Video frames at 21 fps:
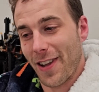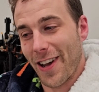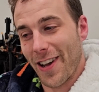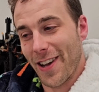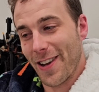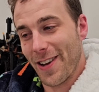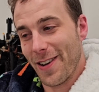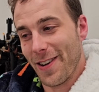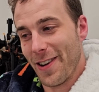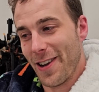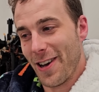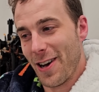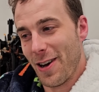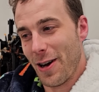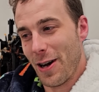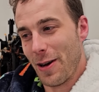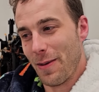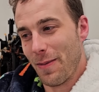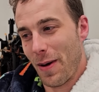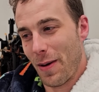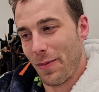And
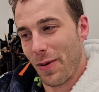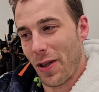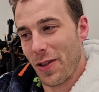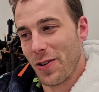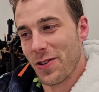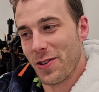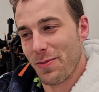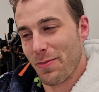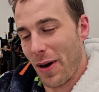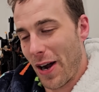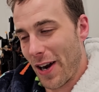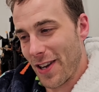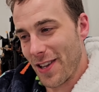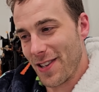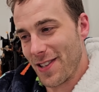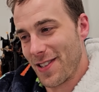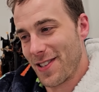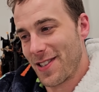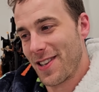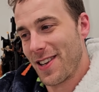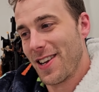uh, my brother's
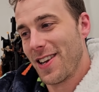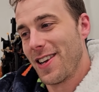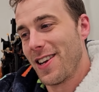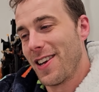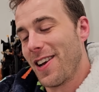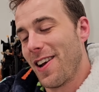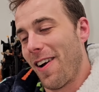buddies